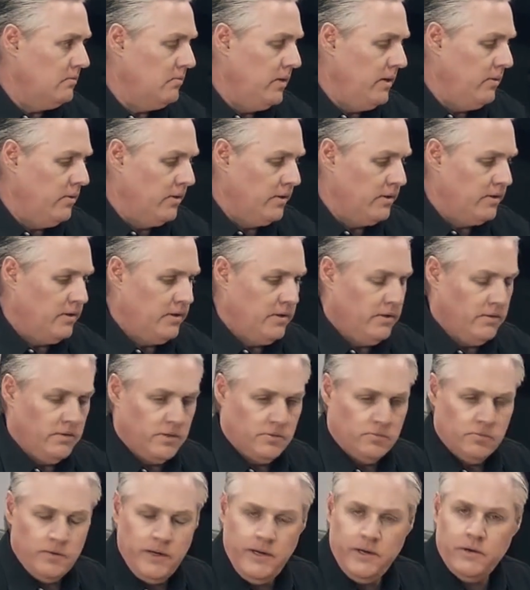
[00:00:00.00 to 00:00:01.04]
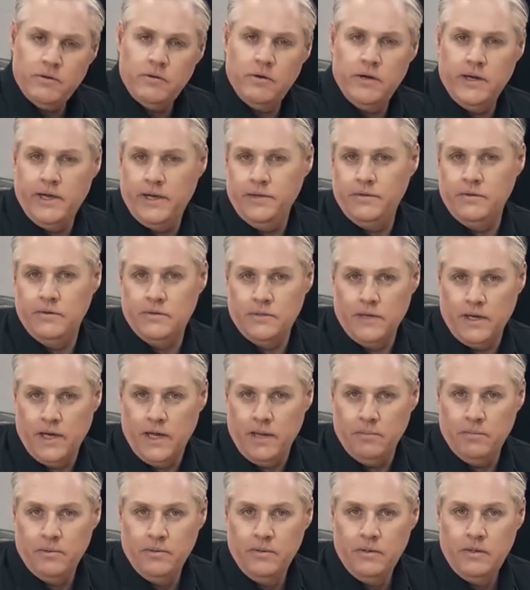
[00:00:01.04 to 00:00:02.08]
we wanted to do is recreate the
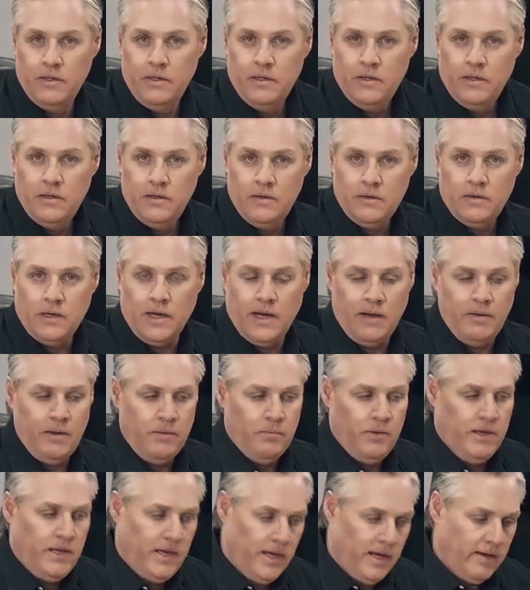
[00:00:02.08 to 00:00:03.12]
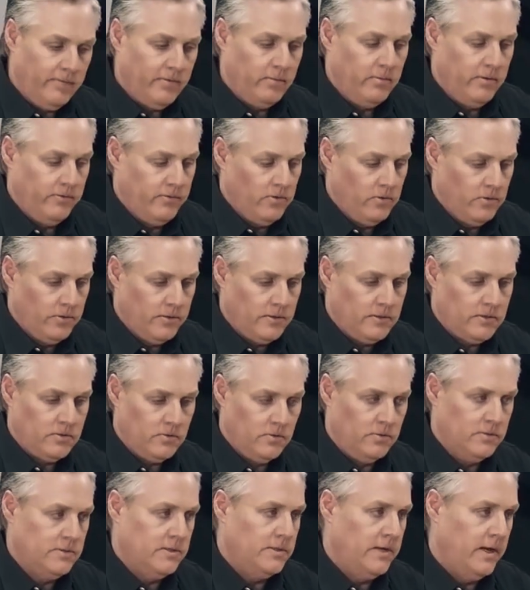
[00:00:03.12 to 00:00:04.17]
tape, and we have, and we've called it
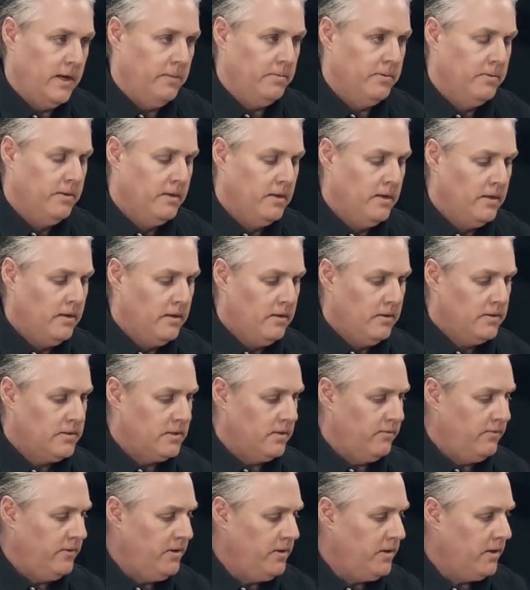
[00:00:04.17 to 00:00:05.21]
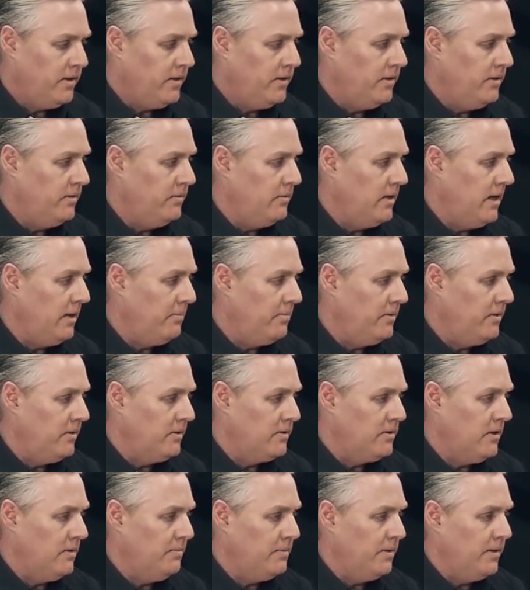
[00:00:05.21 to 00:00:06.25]
source tape. So if we go up into
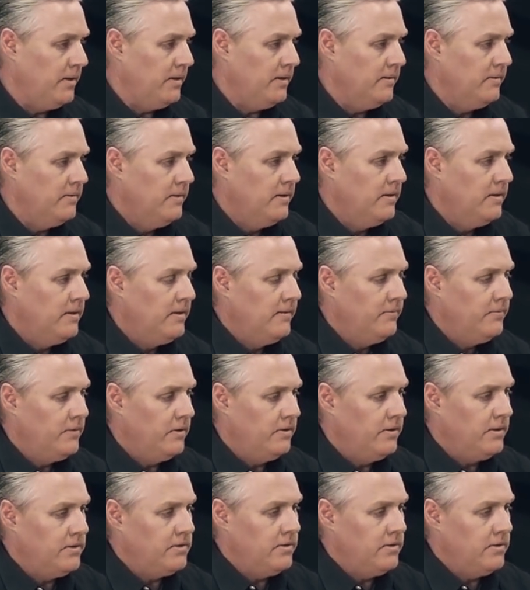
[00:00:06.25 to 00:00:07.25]
the top here, you'll